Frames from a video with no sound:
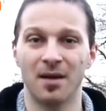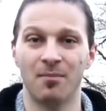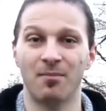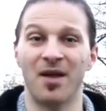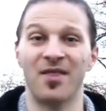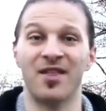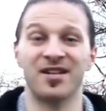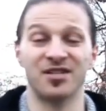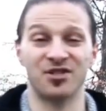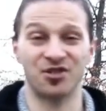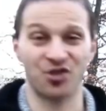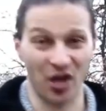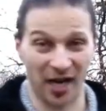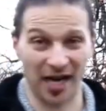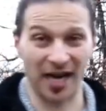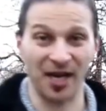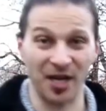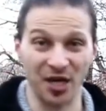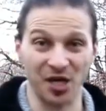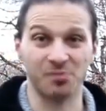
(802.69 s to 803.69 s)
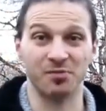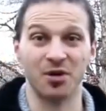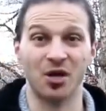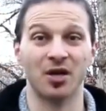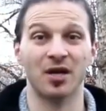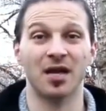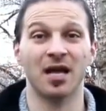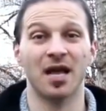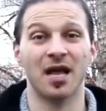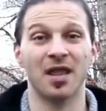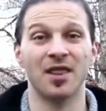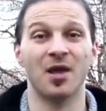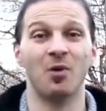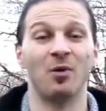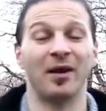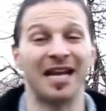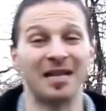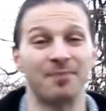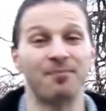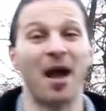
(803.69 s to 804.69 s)
But there's a trick here, because they
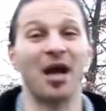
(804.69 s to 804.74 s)
will get